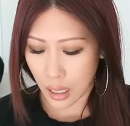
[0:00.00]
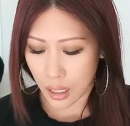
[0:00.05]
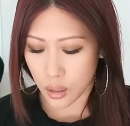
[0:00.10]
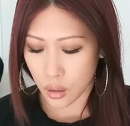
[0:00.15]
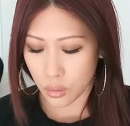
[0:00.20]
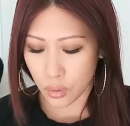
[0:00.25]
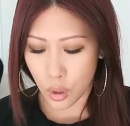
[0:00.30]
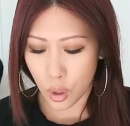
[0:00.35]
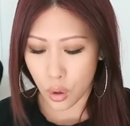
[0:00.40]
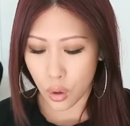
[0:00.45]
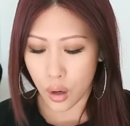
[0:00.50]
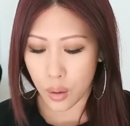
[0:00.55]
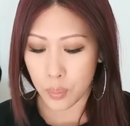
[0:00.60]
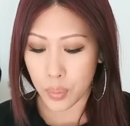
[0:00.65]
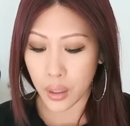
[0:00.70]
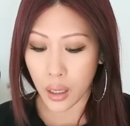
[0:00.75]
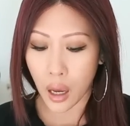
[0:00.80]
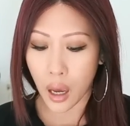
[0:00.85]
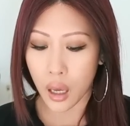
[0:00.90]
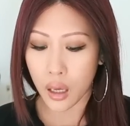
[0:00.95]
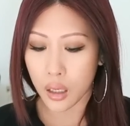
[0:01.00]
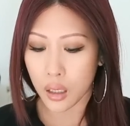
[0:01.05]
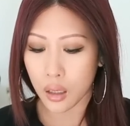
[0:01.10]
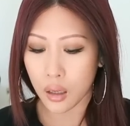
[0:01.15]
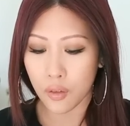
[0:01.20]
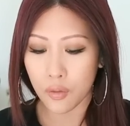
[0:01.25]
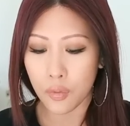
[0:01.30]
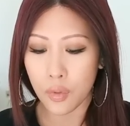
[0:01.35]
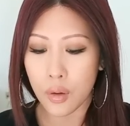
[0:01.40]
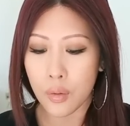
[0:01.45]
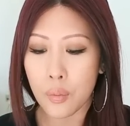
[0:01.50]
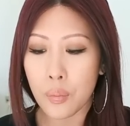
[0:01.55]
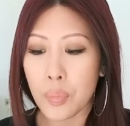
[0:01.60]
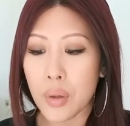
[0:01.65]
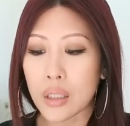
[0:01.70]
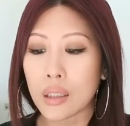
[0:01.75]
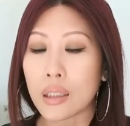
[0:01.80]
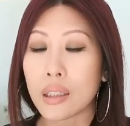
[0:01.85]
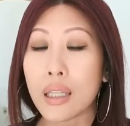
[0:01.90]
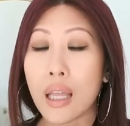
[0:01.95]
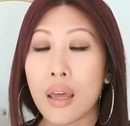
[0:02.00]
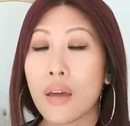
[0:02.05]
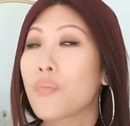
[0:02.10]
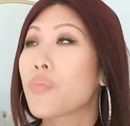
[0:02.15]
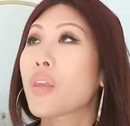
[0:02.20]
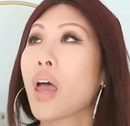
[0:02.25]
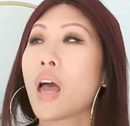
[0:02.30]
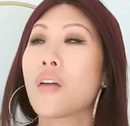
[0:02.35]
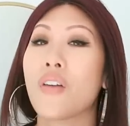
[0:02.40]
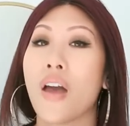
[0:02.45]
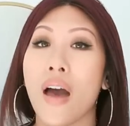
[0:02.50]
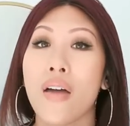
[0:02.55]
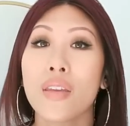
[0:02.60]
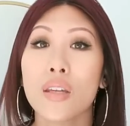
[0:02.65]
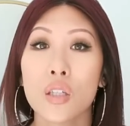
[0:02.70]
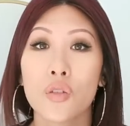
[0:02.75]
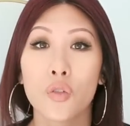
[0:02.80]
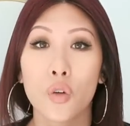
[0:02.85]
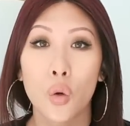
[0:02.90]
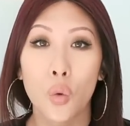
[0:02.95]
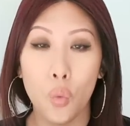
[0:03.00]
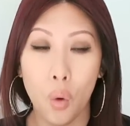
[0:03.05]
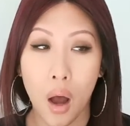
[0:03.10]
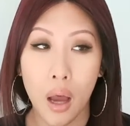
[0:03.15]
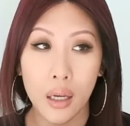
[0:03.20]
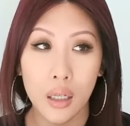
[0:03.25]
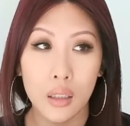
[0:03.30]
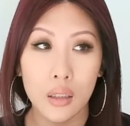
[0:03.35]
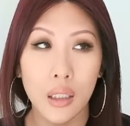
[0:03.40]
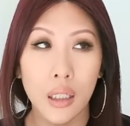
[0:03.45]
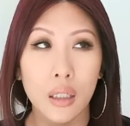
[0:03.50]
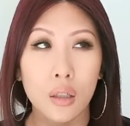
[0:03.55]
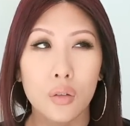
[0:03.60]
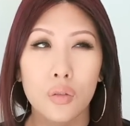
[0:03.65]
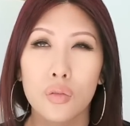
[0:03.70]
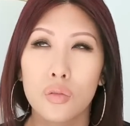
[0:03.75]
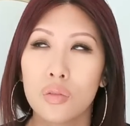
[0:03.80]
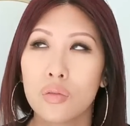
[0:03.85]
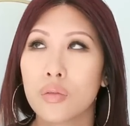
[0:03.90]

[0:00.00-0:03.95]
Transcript: I don't know, but I have been, I've had this for a while, like